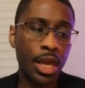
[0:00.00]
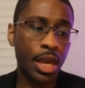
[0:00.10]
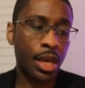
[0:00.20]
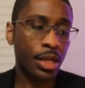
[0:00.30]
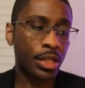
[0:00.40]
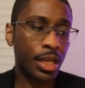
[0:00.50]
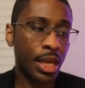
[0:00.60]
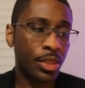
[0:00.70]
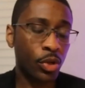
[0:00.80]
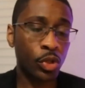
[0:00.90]

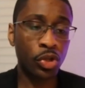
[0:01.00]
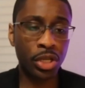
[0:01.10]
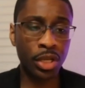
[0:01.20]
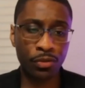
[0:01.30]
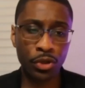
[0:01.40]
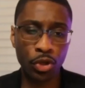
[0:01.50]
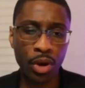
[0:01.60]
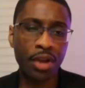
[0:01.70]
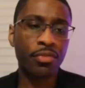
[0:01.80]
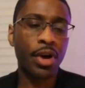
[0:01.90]
and they're looking for
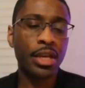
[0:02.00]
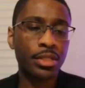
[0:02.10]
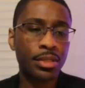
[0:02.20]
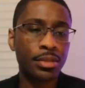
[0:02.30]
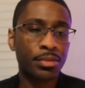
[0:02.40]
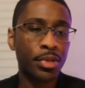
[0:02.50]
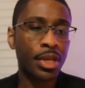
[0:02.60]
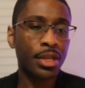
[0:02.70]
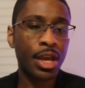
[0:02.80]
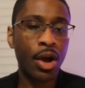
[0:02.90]
your advice.
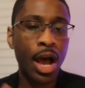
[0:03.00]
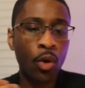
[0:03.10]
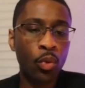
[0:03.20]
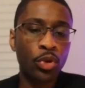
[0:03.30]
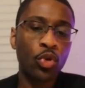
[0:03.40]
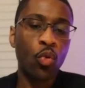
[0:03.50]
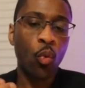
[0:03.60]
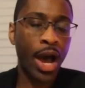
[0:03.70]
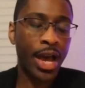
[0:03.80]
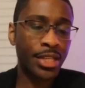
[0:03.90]
Now, how will
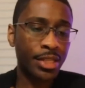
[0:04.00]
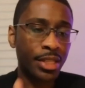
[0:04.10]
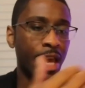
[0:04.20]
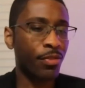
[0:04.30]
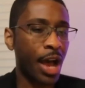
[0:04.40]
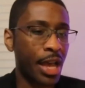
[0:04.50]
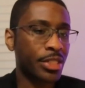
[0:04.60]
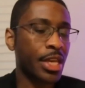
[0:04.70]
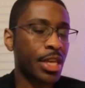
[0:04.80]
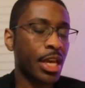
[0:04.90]
you wisely
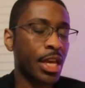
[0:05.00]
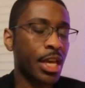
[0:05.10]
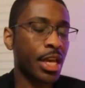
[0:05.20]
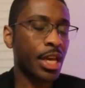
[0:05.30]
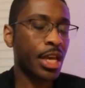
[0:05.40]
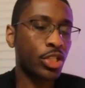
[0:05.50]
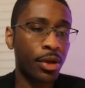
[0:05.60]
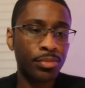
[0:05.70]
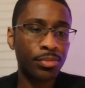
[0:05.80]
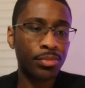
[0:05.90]
advise that child?
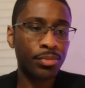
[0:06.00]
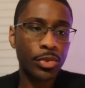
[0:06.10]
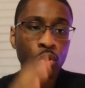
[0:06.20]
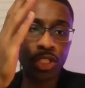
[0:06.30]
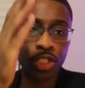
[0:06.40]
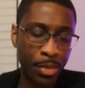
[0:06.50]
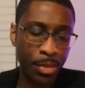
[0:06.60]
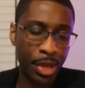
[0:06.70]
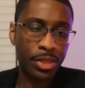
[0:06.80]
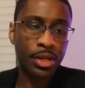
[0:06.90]
Use the
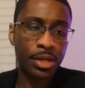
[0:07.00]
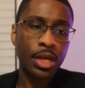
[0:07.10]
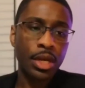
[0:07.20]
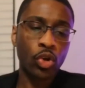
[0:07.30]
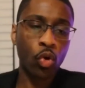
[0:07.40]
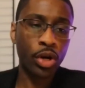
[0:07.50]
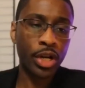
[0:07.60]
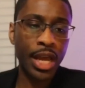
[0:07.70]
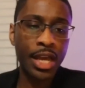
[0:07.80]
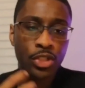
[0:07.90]
JOT method
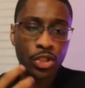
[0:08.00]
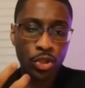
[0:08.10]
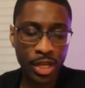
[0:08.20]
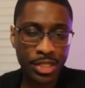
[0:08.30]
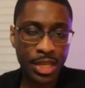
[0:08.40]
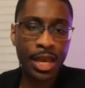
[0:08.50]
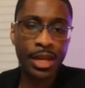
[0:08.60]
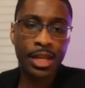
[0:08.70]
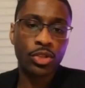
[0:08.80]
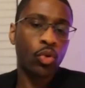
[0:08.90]
to organize your
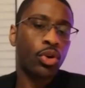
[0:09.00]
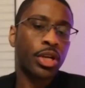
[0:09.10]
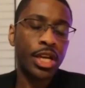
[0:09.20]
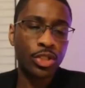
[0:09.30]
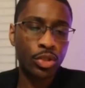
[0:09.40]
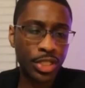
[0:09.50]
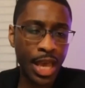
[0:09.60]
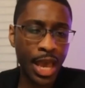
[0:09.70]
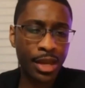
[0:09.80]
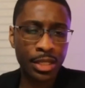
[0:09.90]
anxiety, to
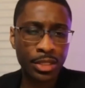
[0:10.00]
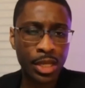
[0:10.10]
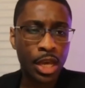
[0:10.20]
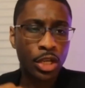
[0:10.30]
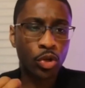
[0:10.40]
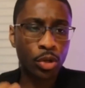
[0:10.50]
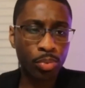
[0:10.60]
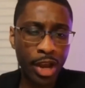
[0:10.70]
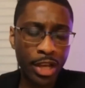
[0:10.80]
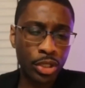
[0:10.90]
organize your sadness,
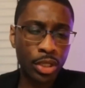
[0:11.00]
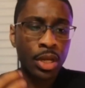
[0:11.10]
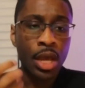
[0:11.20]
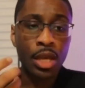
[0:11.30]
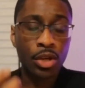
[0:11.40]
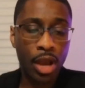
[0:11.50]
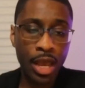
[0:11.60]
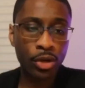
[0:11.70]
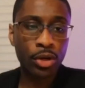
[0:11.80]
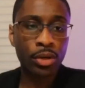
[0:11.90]
your depression,
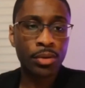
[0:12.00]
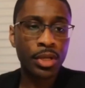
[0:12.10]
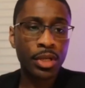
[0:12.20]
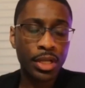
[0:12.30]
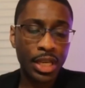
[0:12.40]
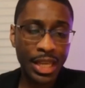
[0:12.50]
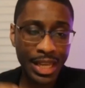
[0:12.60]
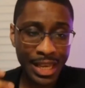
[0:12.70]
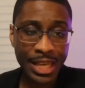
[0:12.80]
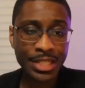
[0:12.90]
your anger.
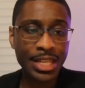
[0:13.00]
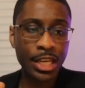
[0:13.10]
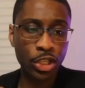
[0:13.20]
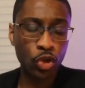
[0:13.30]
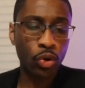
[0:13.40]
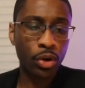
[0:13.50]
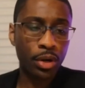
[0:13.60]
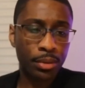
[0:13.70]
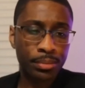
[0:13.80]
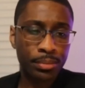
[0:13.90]
It is a
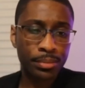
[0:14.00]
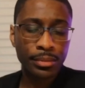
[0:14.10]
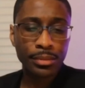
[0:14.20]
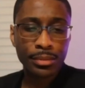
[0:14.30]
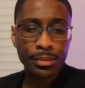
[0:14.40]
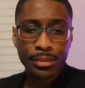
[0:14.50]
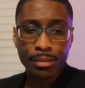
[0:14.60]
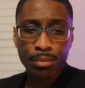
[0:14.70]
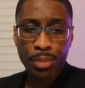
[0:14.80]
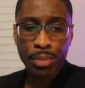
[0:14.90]
cure,
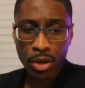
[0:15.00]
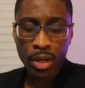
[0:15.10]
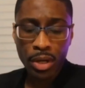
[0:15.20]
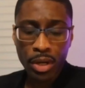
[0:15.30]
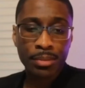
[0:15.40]
period.